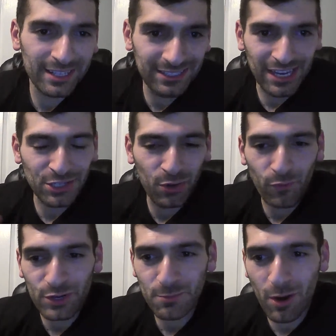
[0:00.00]
Stay tuned
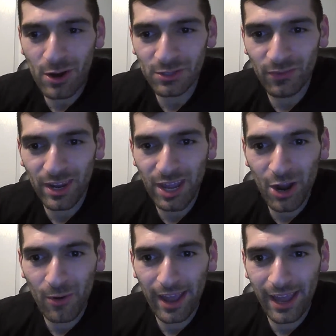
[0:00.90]
for tomorrow's
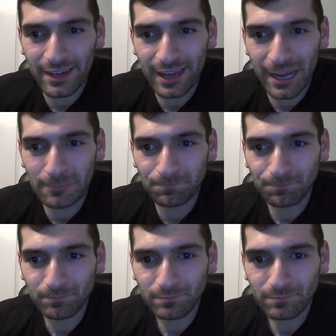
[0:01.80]
video. And
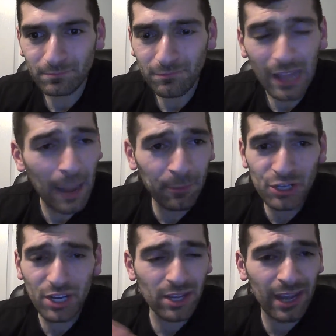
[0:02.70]
I
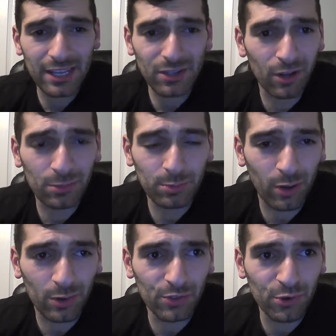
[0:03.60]
appreciate you guys
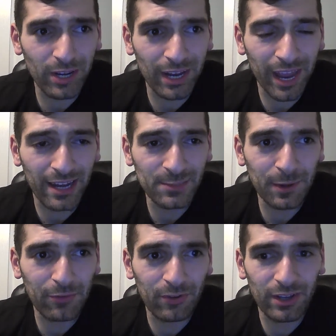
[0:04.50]
all joining in. It's been
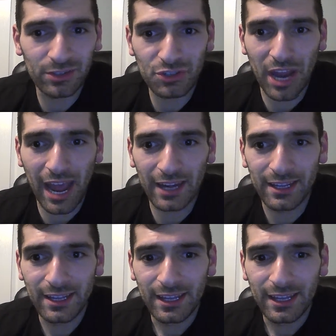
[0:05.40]
a fun chat.